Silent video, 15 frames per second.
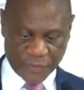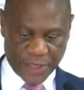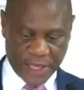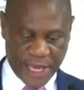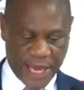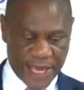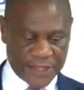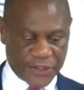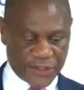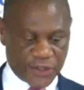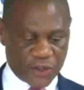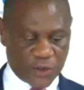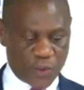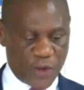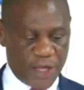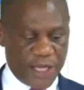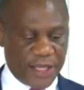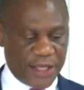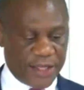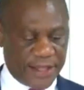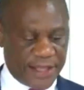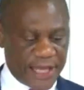Hence,
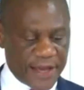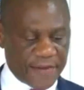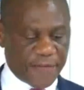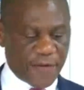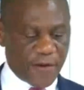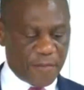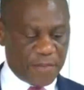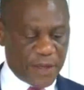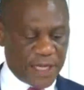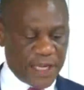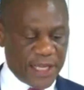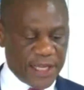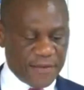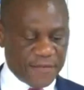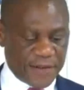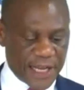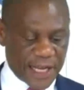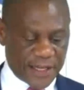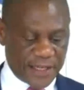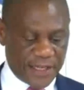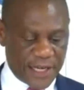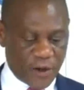we therefore believe
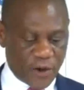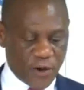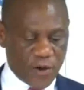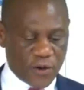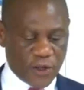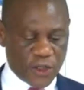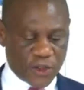that the only